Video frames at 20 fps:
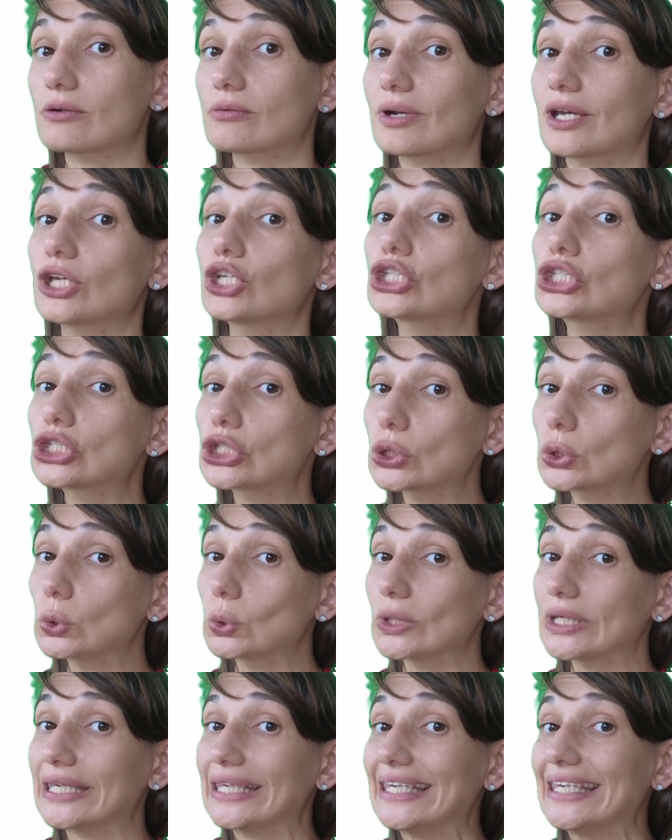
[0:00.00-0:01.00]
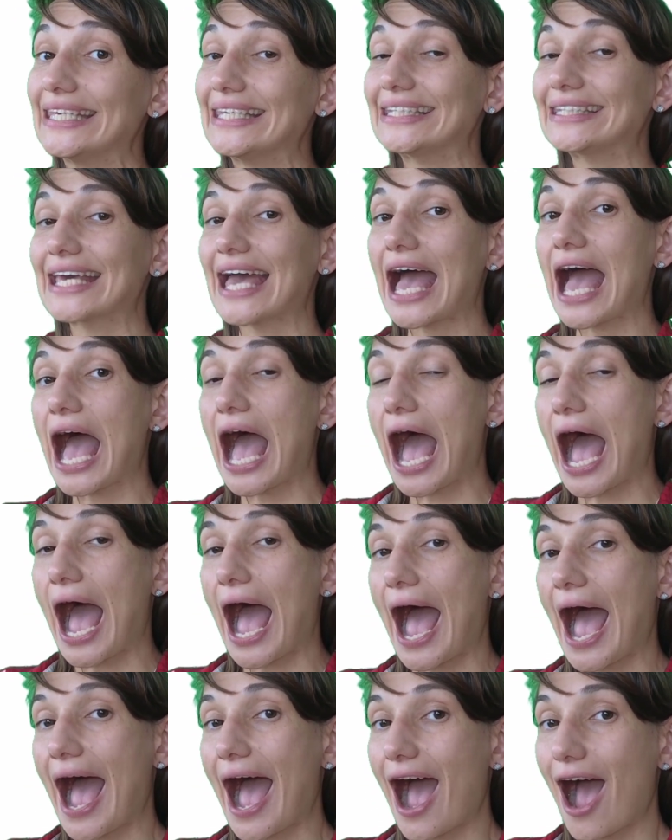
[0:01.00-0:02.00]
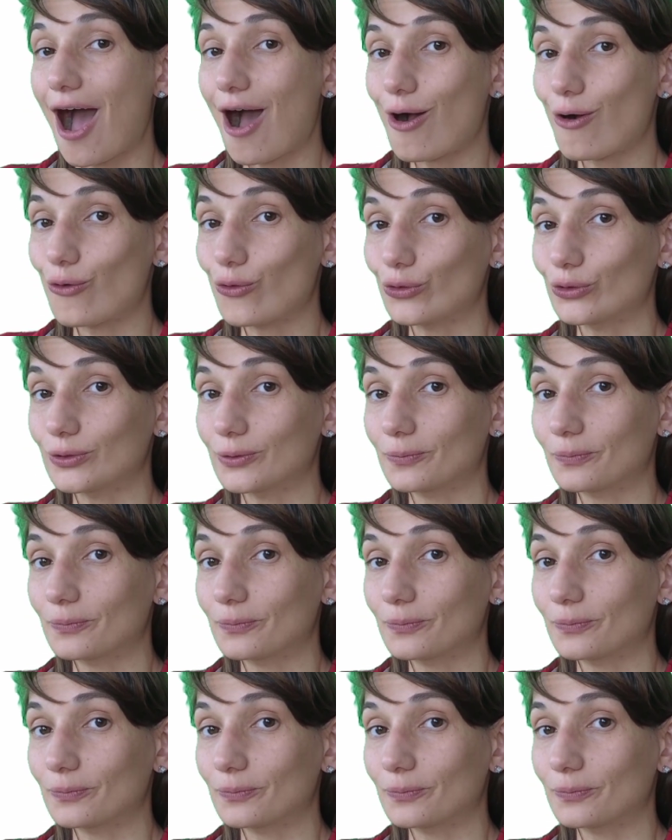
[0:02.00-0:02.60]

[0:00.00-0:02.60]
Right? To eat out.